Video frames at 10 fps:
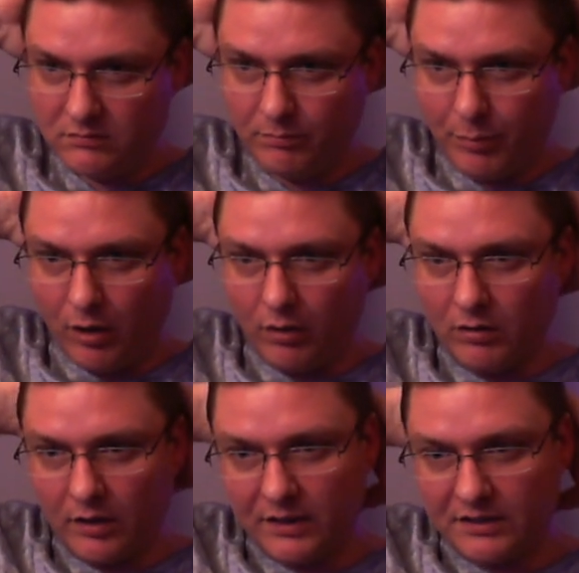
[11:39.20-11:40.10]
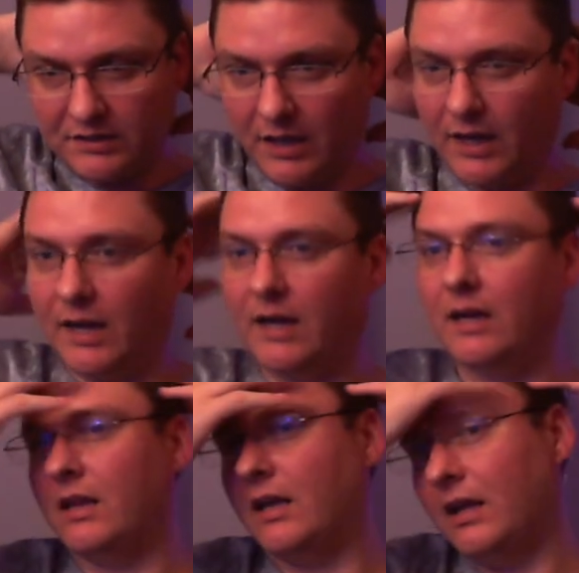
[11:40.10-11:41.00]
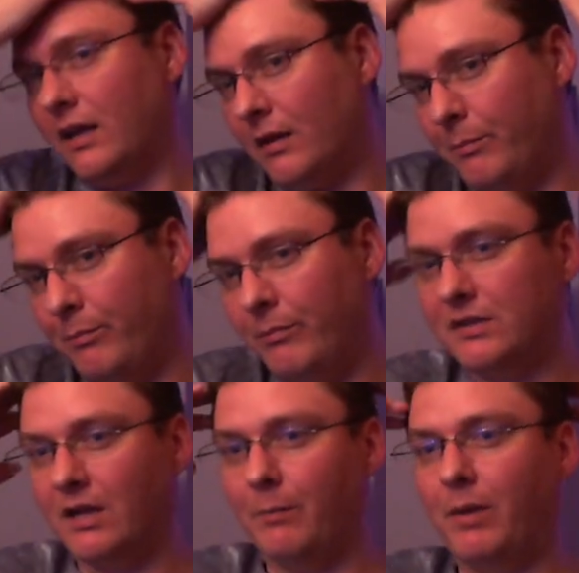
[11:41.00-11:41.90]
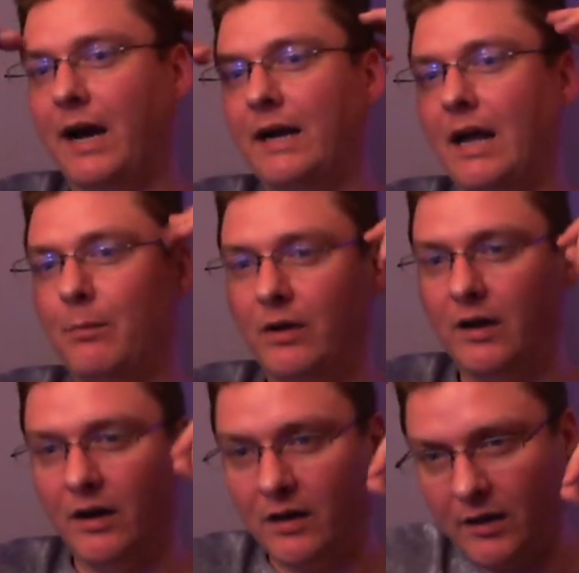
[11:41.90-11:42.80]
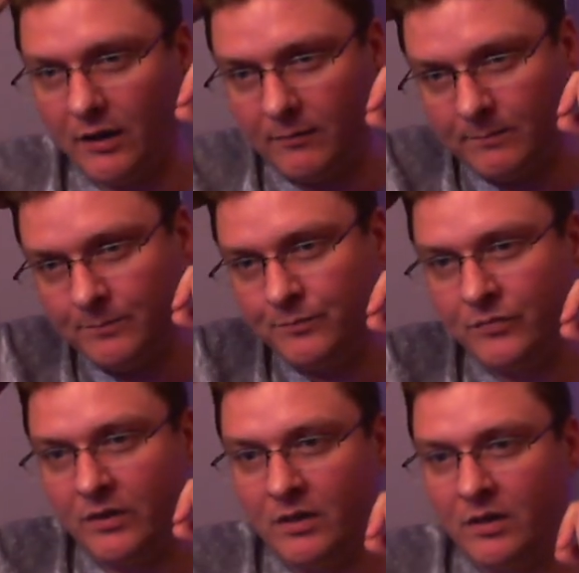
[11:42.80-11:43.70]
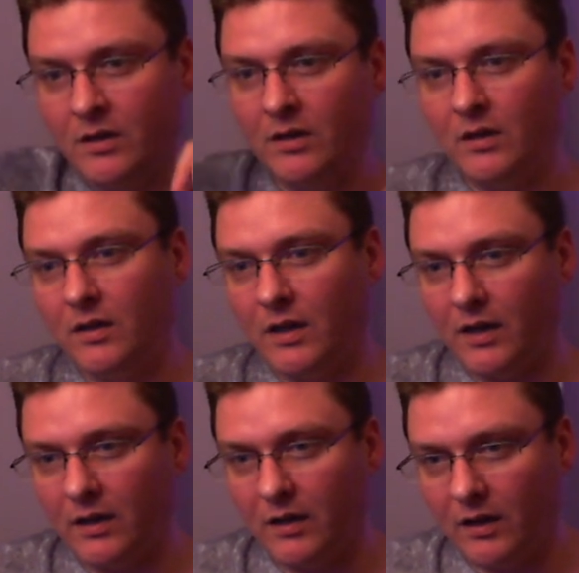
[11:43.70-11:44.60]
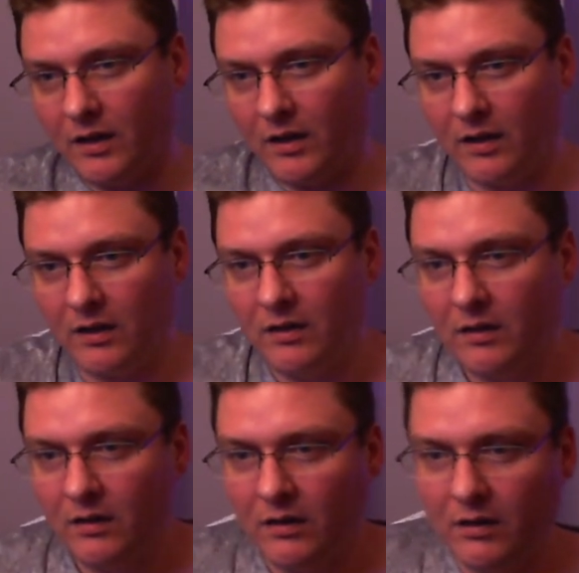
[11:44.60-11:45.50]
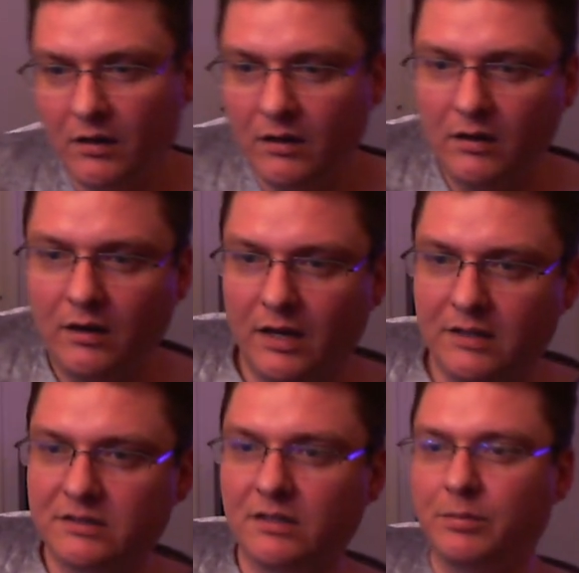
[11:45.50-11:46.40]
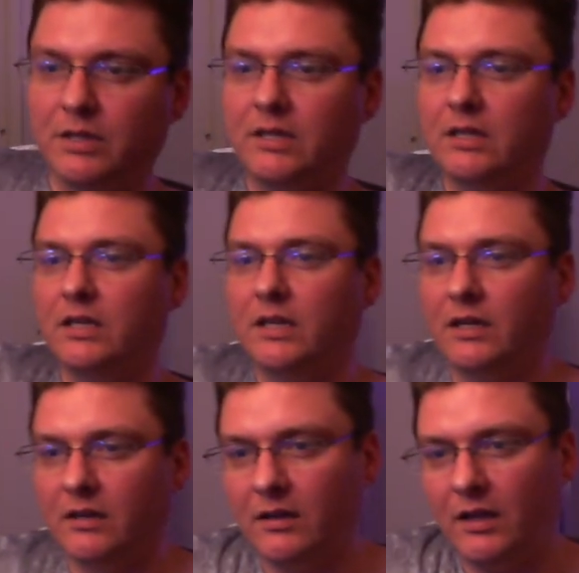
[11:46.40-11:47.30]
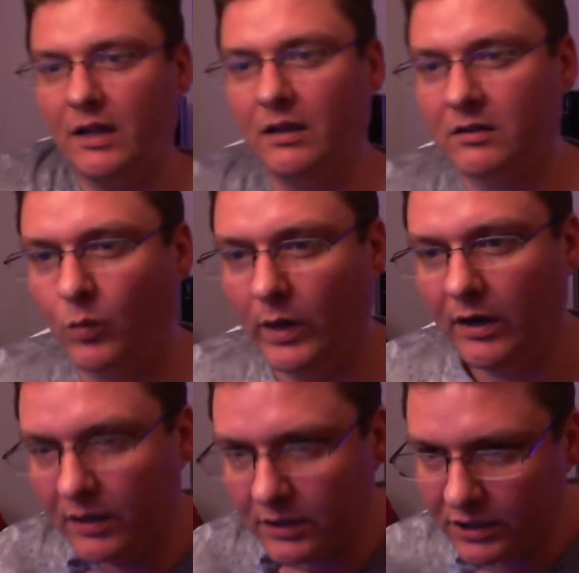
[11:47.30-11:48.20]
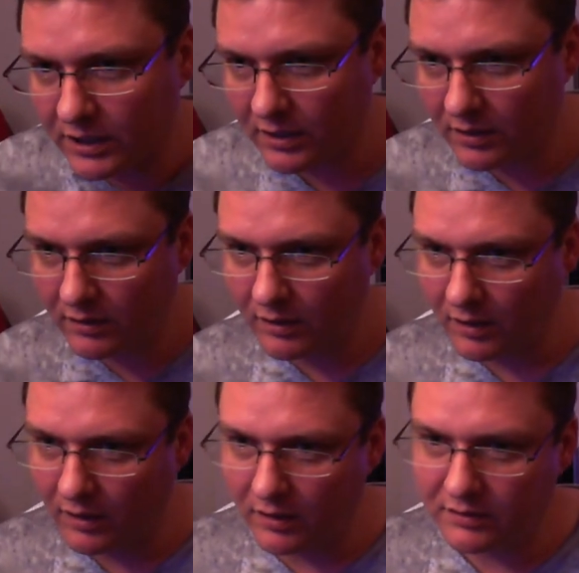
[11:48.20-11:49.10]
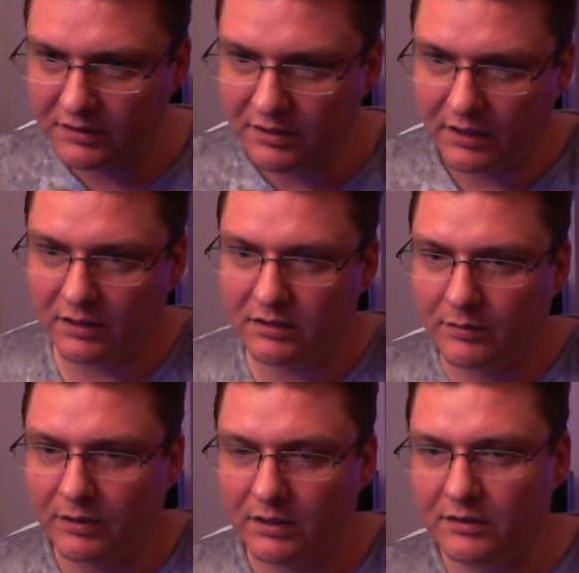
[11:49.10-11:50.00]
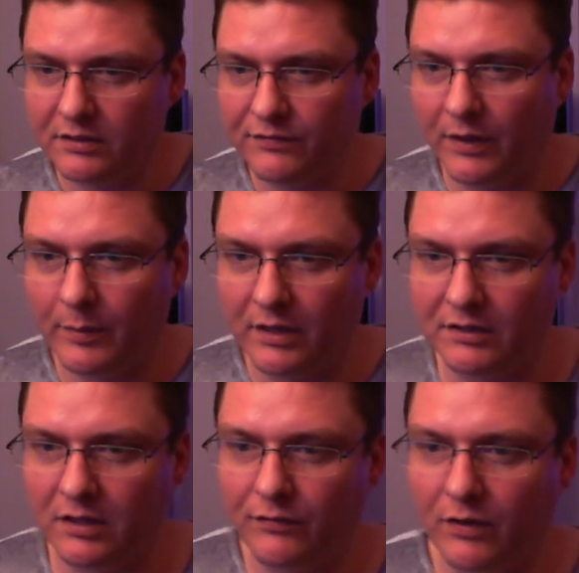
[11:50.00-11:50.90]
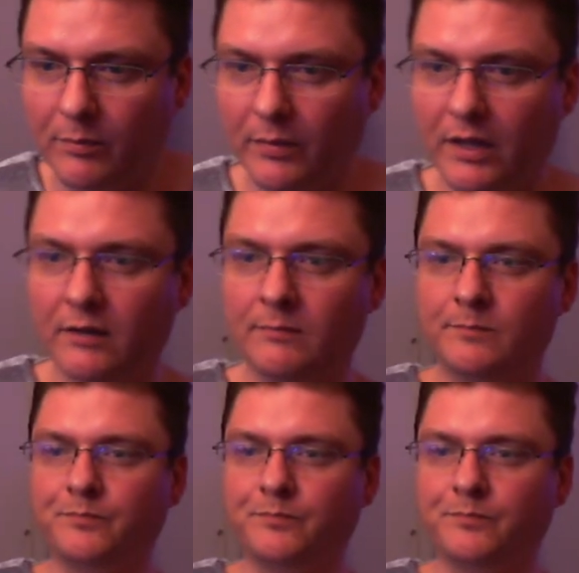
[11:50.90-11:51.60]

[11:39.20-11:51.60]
bald on the side, and they got like a it's like a pineapple haircut, and uh, it's completely it looks weird as shit uh, seeing some of this feminine stuff on men.